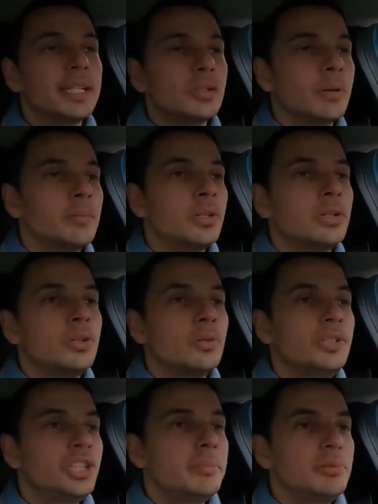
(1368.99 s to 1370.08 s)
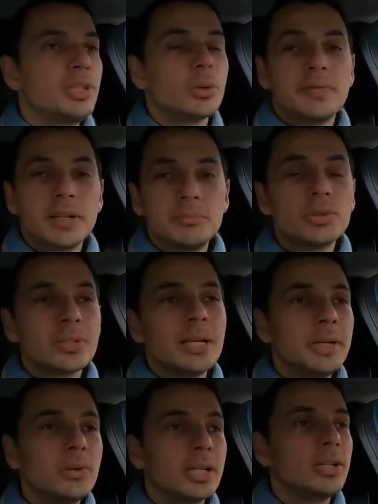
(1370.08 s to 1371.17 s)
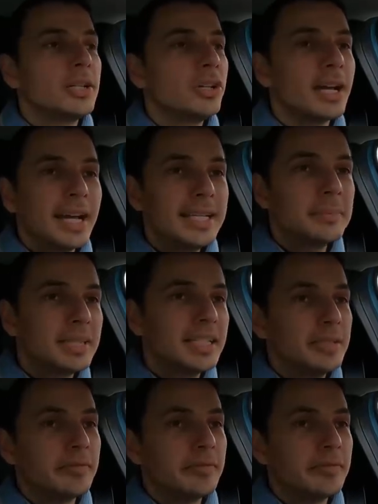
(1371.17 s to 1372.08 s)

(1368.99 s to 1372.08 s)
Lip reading: to stop because there's no adaptive cruise control.